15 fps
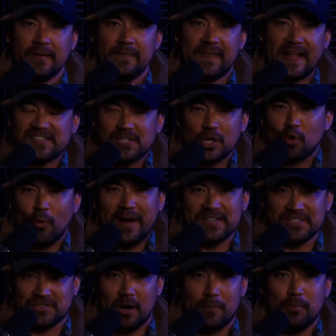That's the
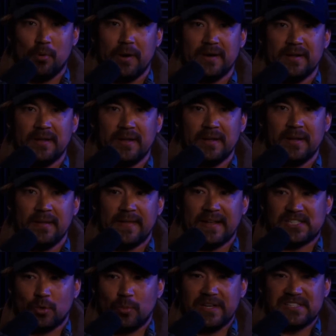greatest start point.
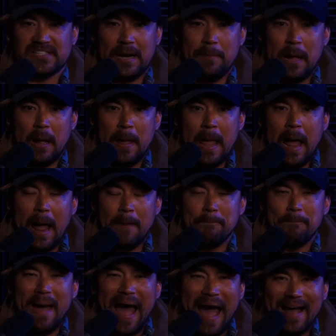That's the reason I'm
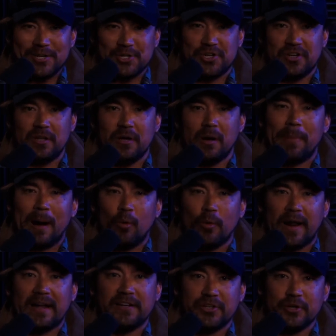passionate about what
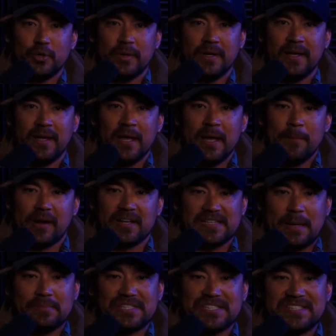I do, because
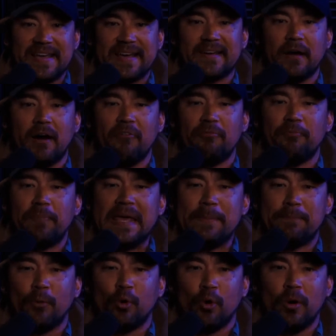I'm sick of
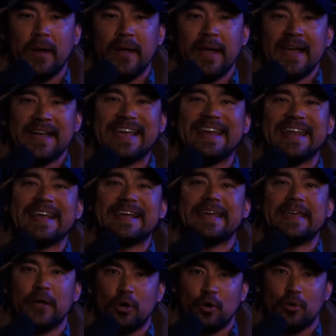people getting
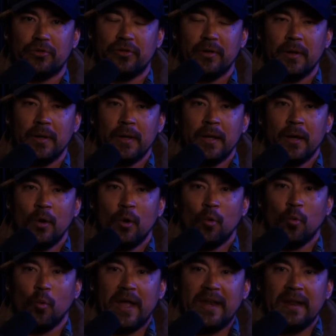killed
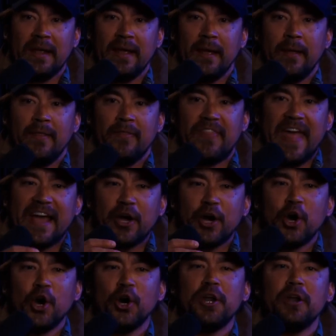when they
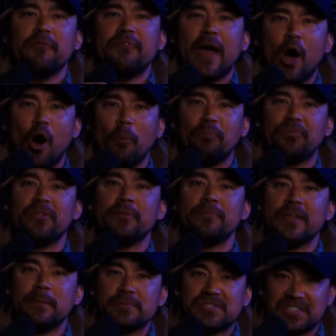could have helped
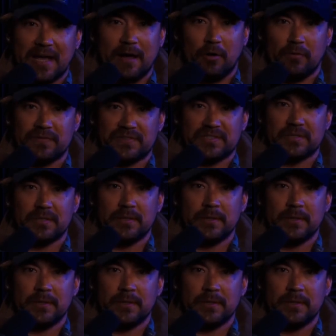themselves.